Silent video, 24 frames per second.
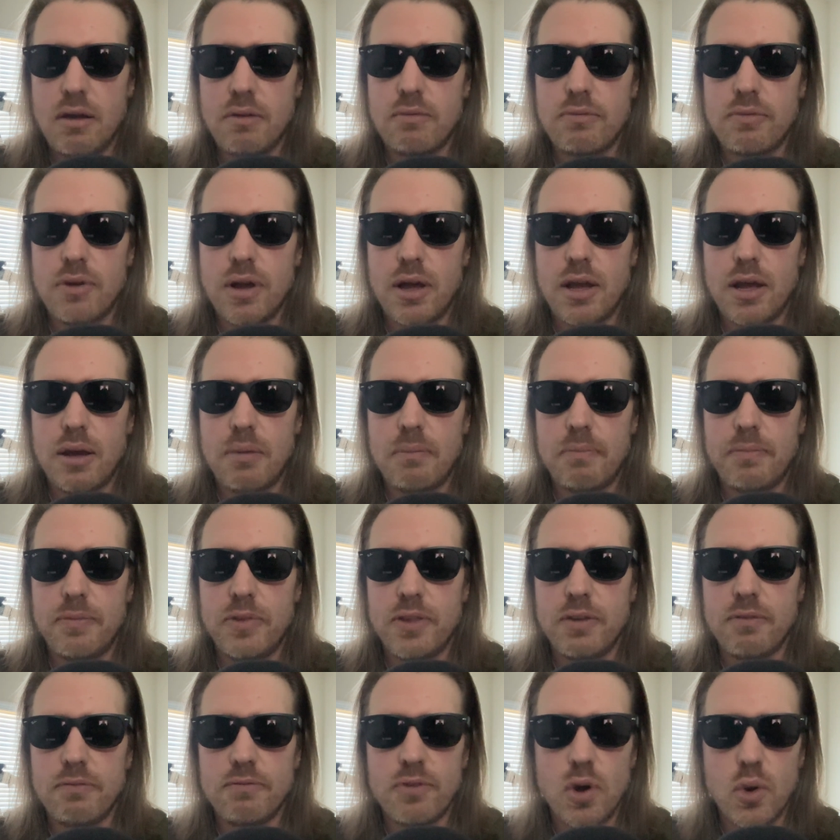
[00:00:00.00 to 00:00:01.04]
from
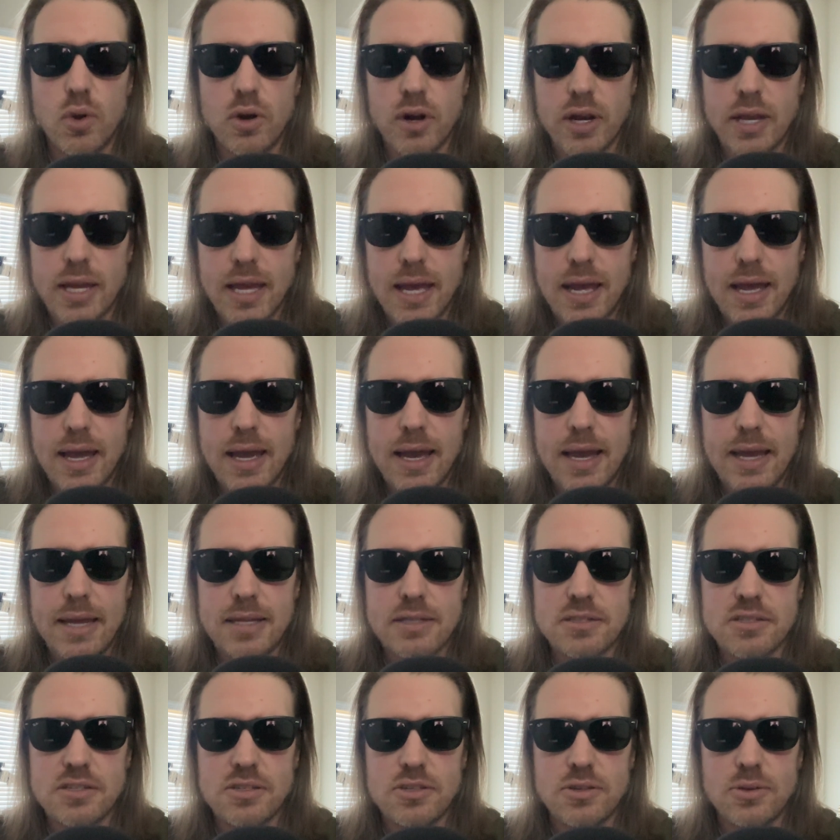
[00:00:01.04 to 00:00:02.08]
voter
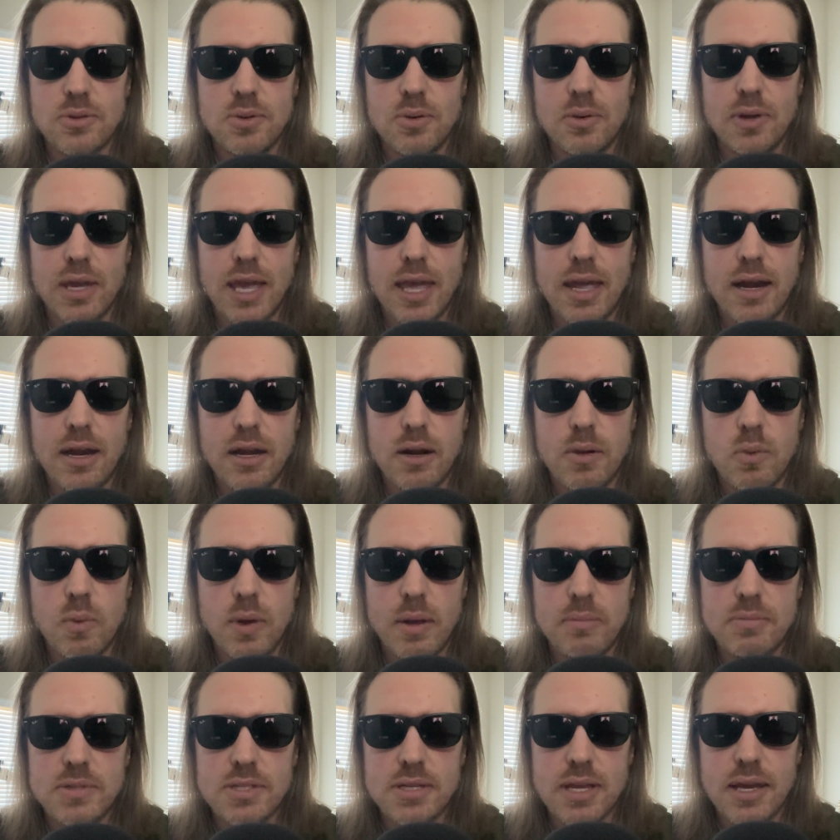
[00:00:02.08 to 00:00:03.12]
guides to candidate
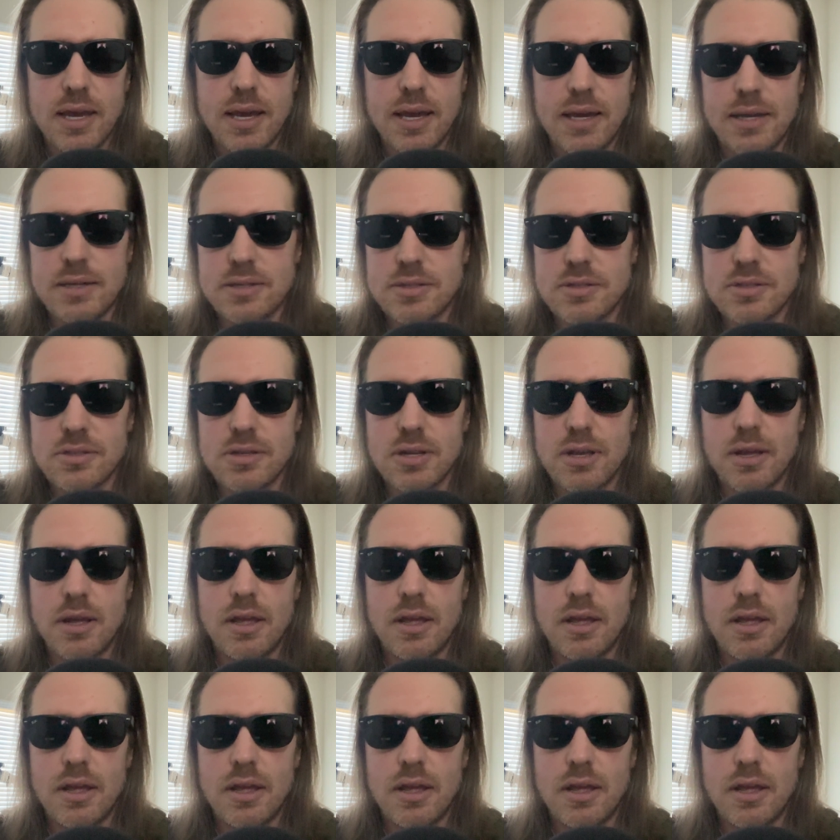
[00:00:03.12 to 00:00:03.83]
websites